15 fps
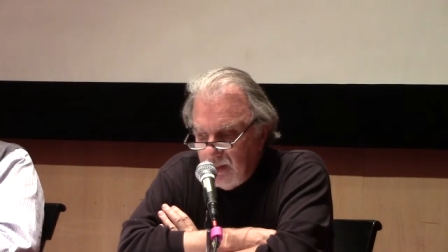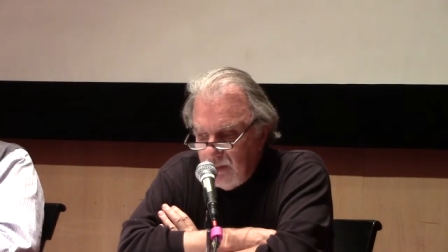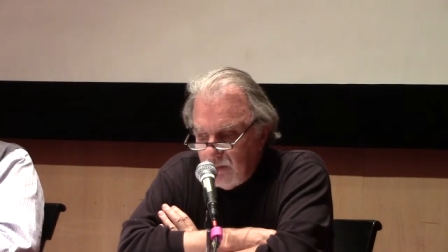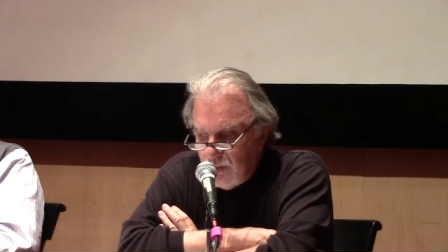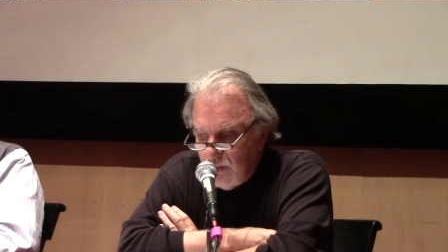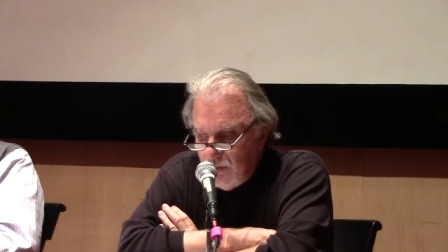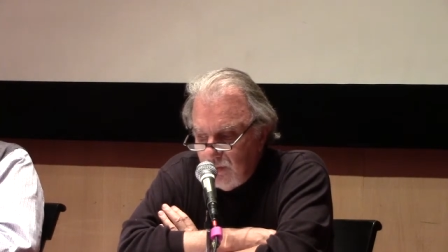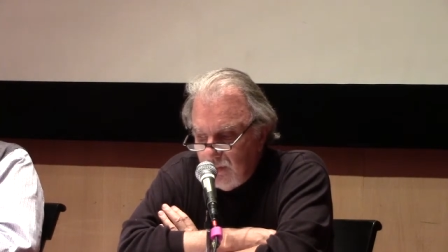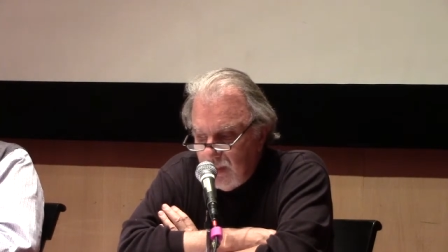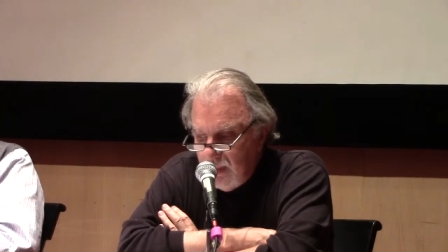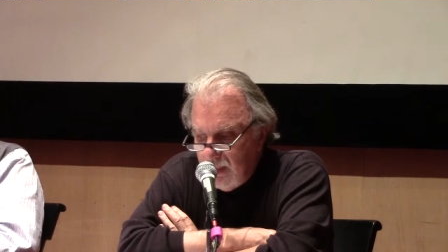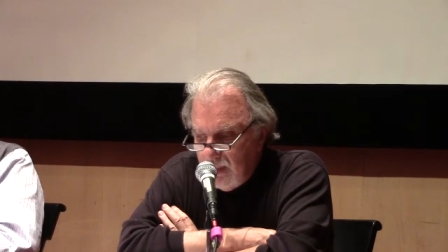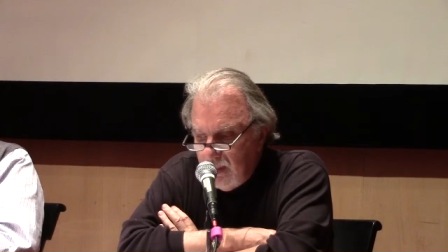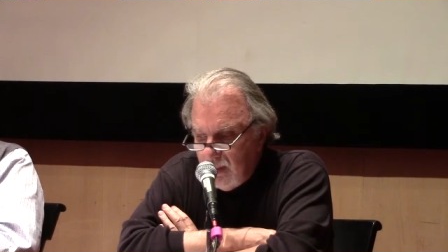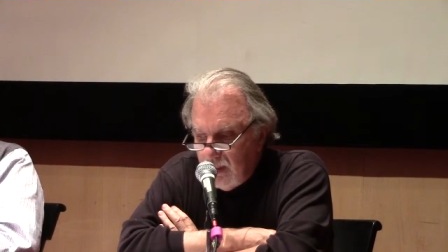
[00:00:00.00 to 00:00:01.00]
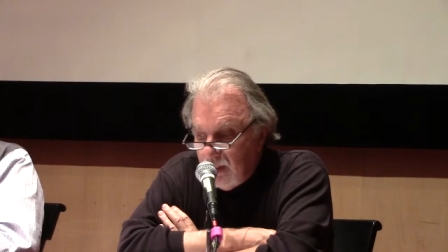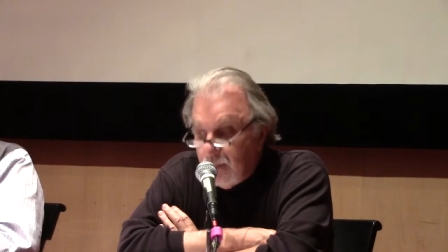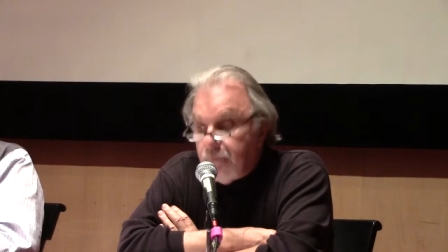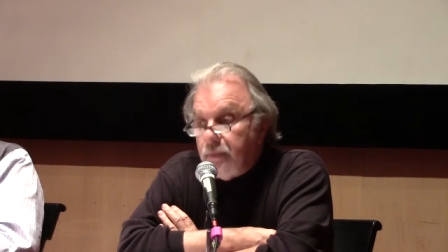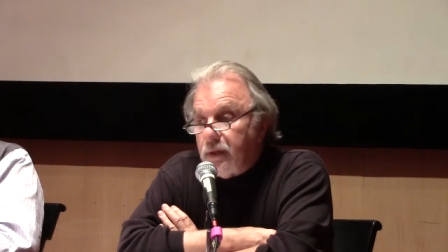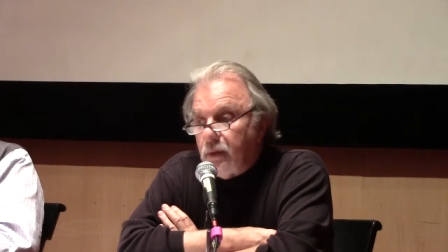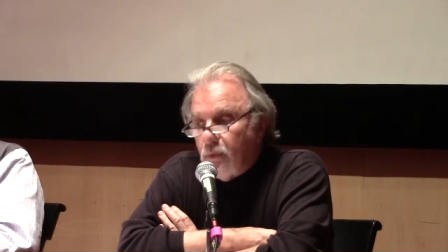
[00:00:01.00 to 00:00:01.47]
into the
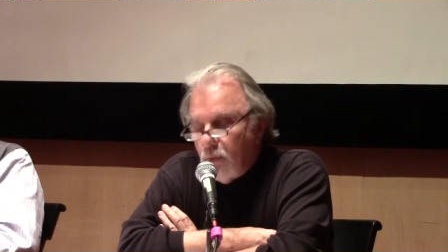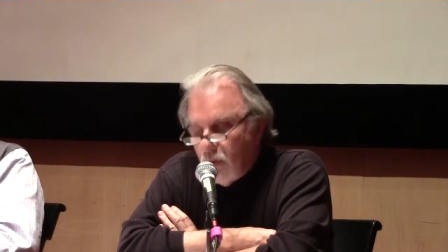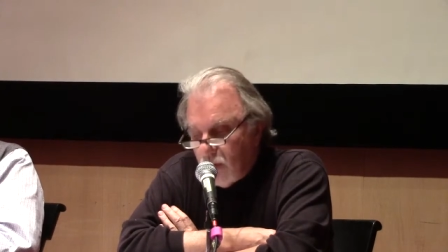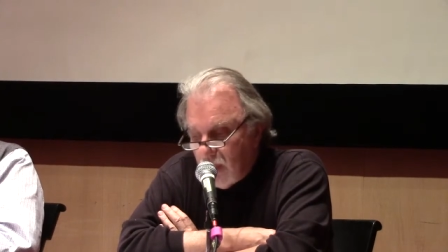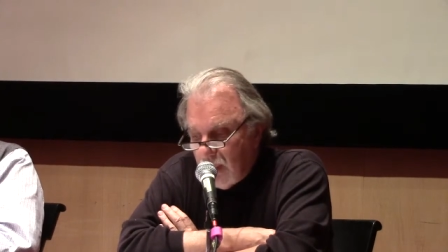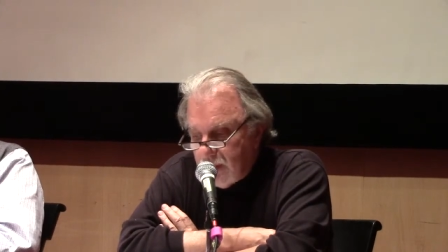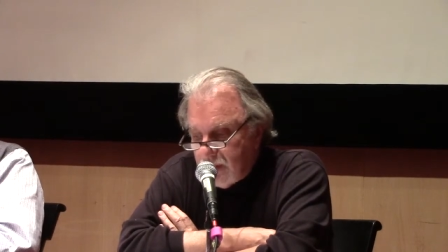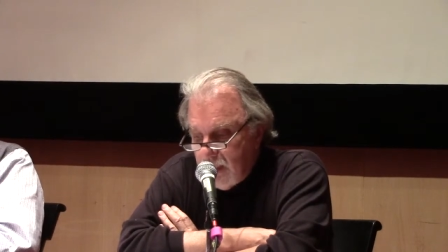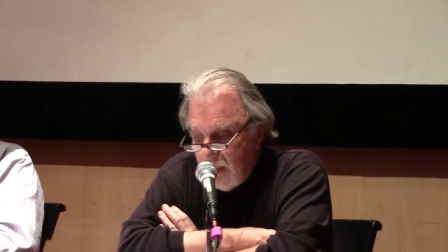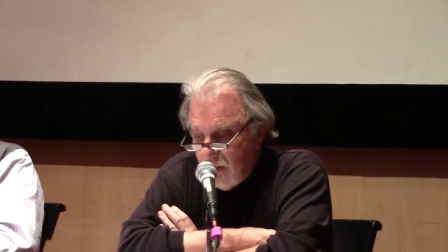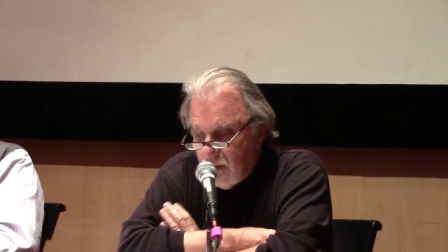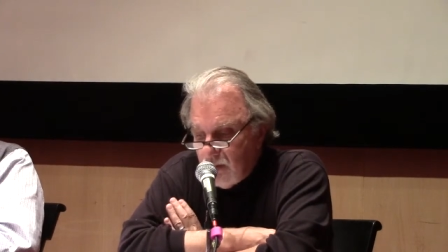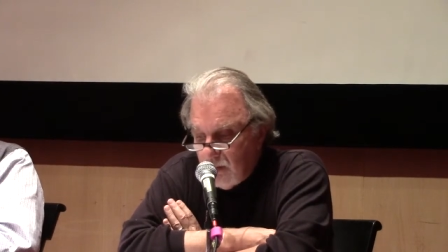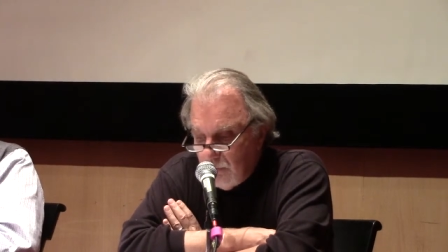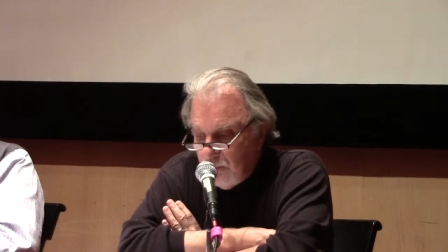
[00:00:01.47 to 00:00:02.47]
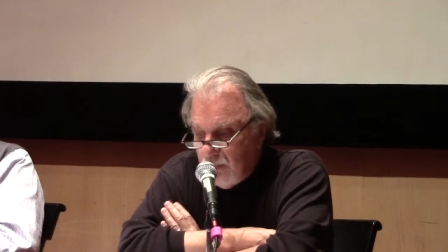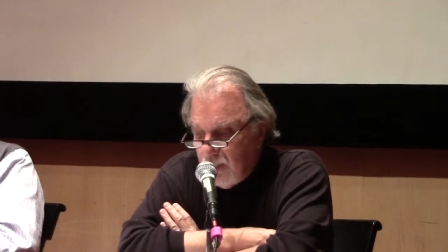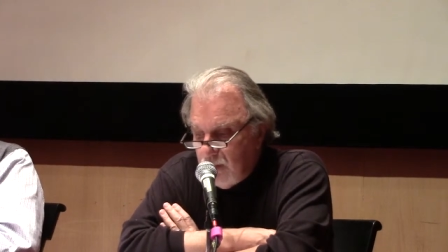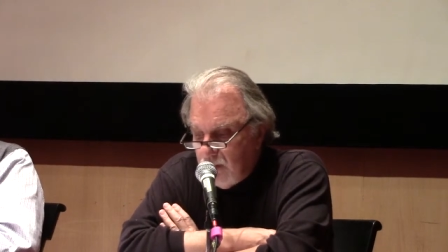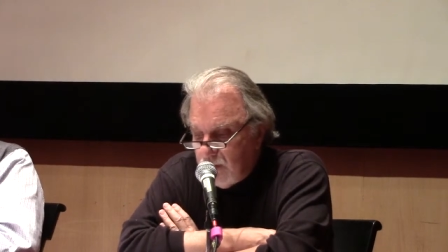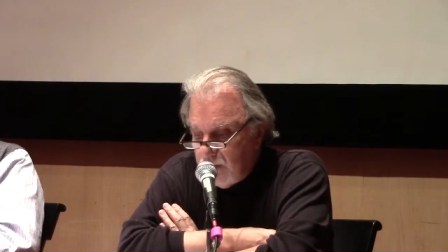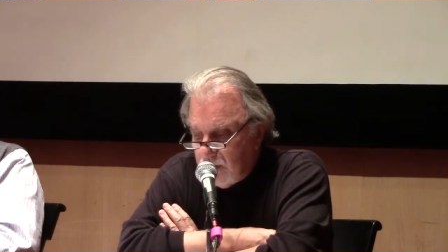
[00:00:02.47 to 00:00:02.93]
uh, war on terror
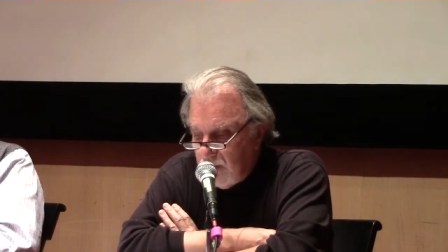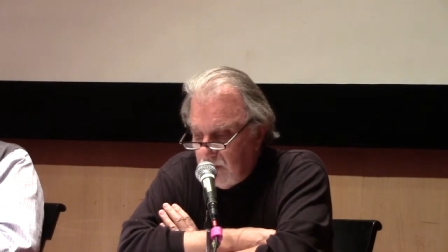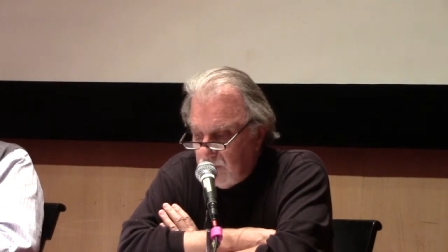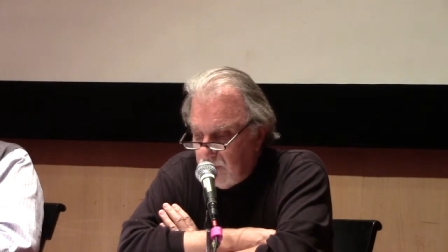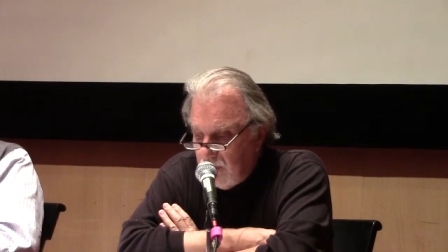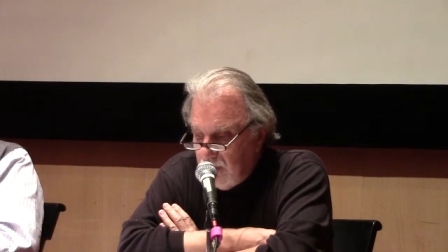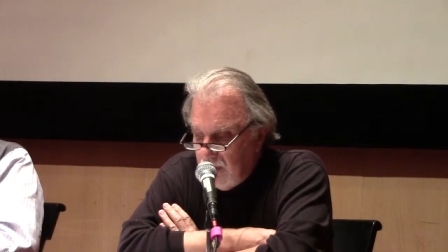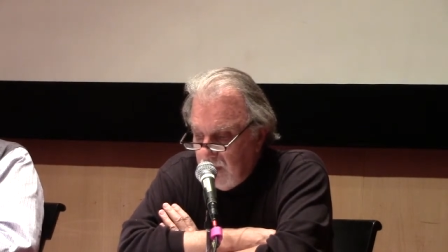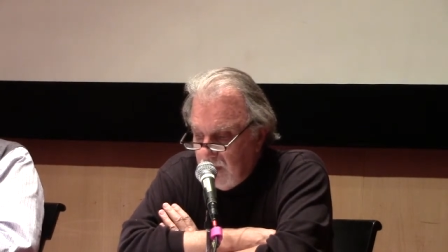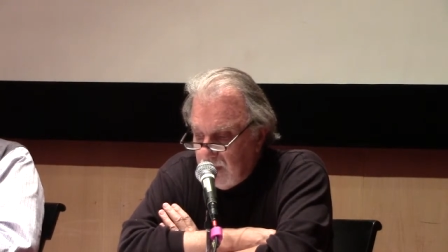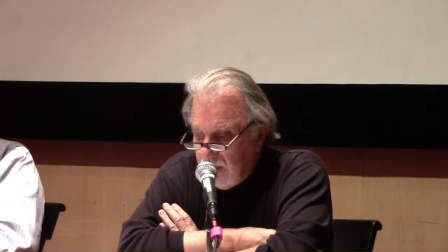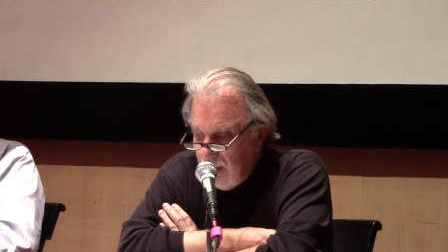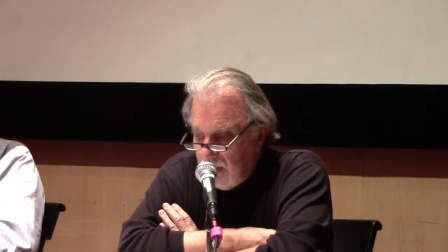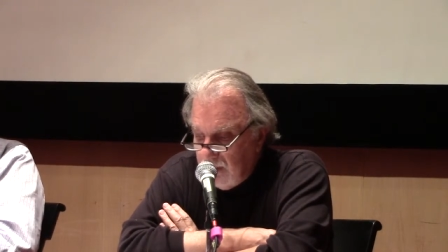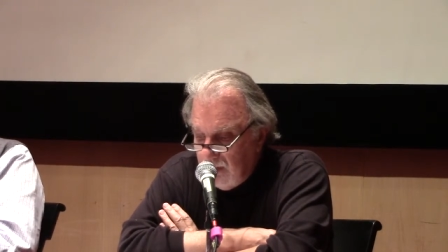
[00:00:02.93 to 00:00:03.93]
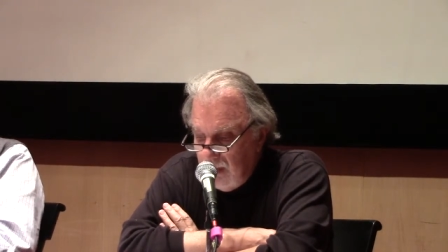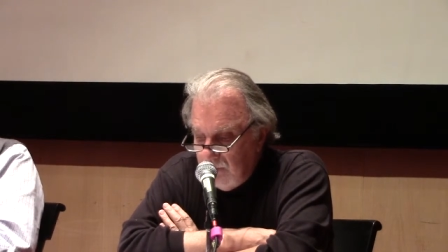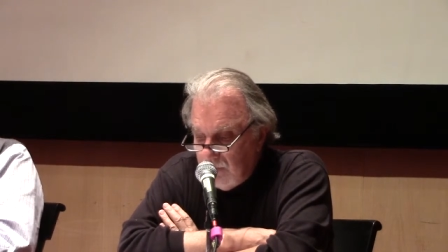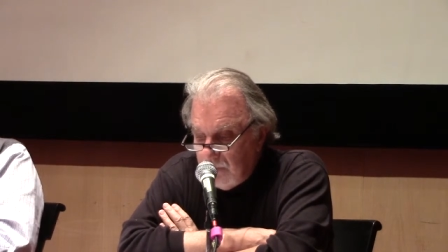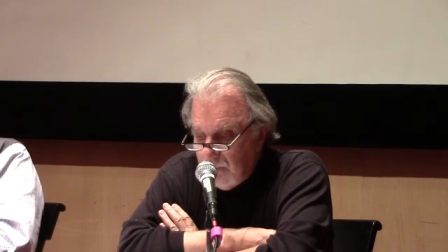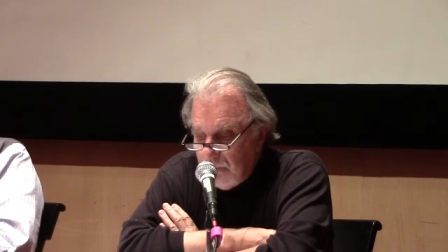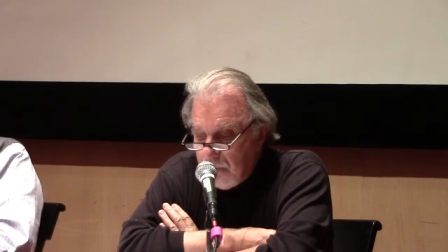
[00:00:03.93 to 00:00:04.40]
because of
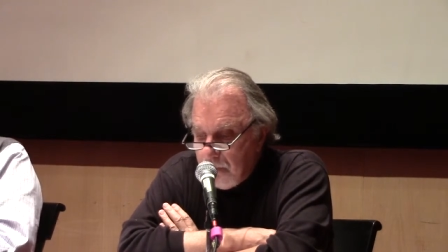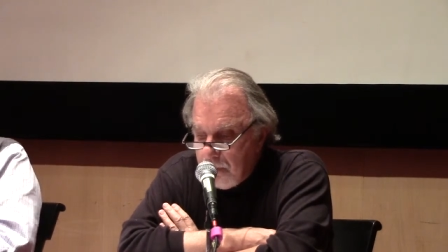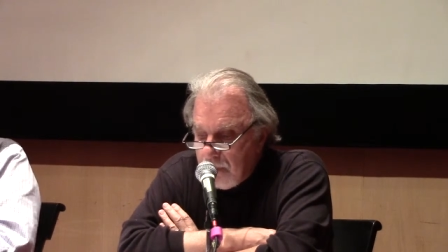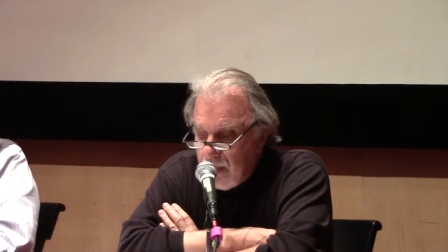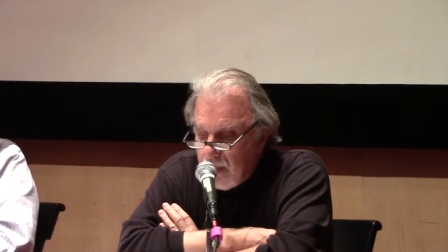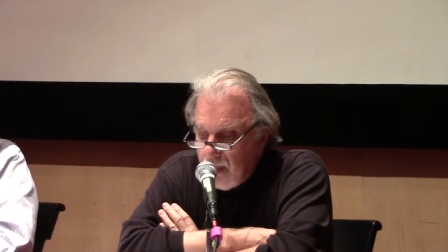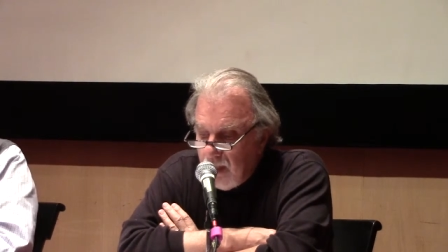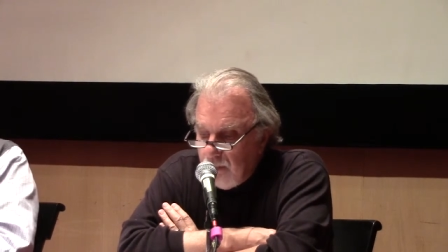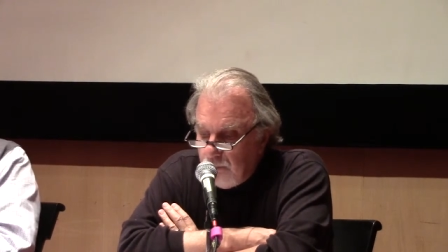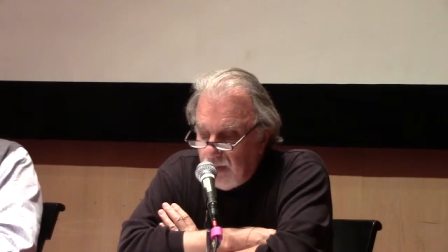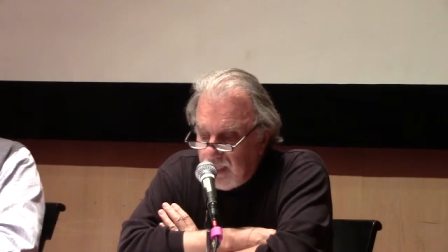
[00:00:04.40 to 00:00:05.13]
9-11.